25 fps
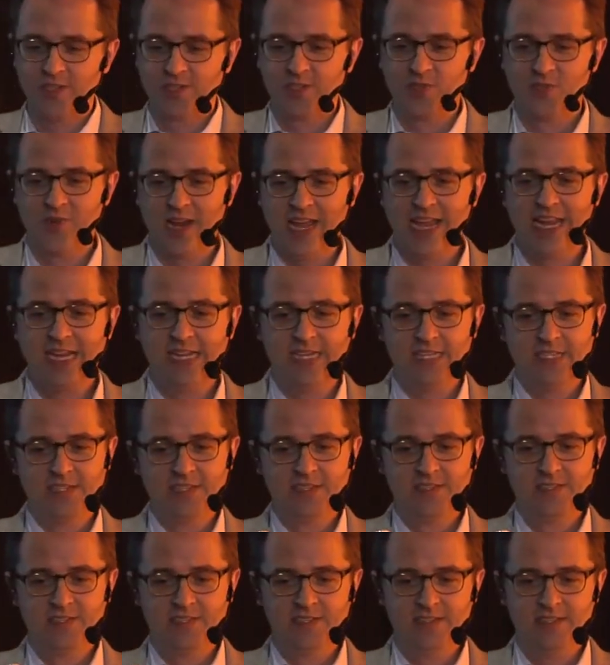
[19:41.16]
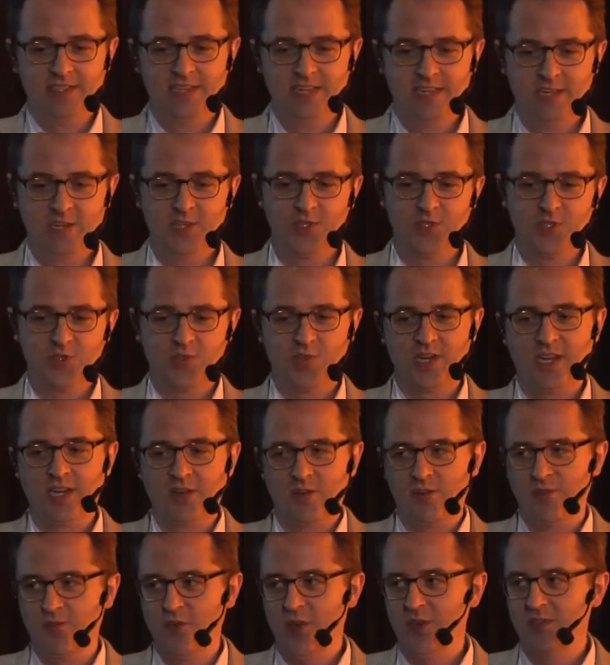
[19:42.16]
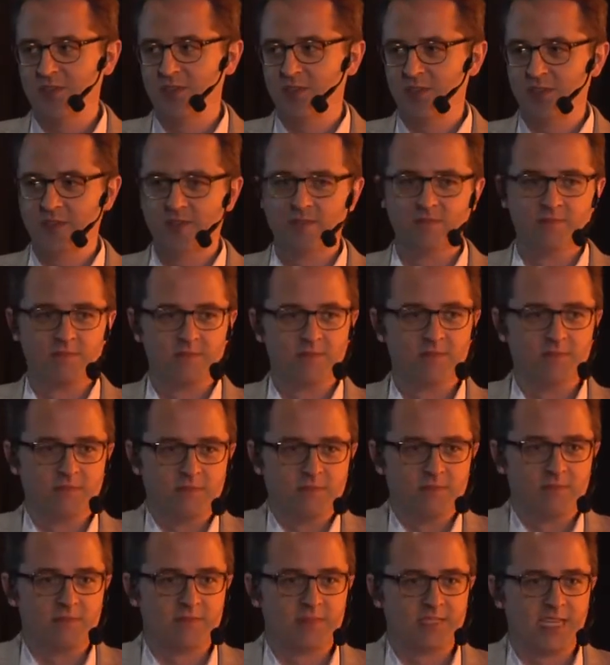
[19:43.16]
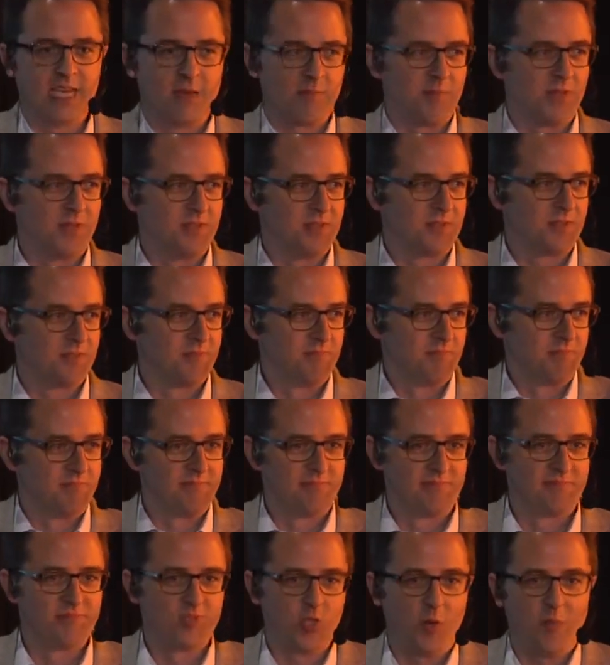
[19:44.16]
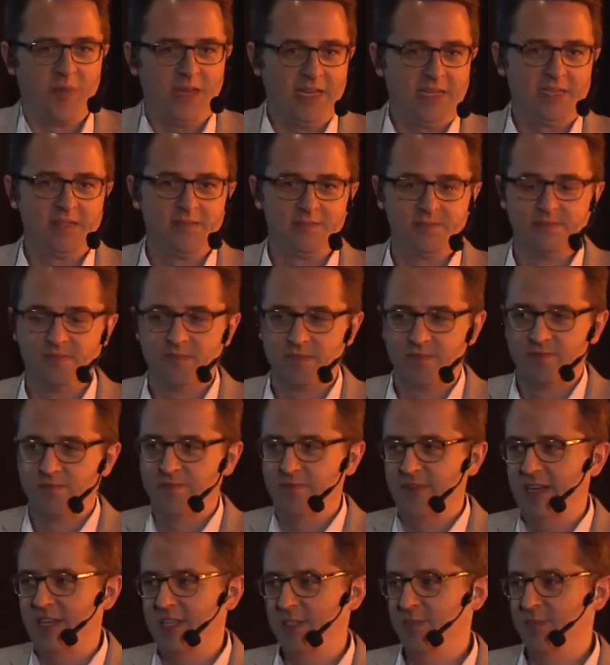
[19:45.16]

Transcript: a trade industry or vertical segment topic. Fairly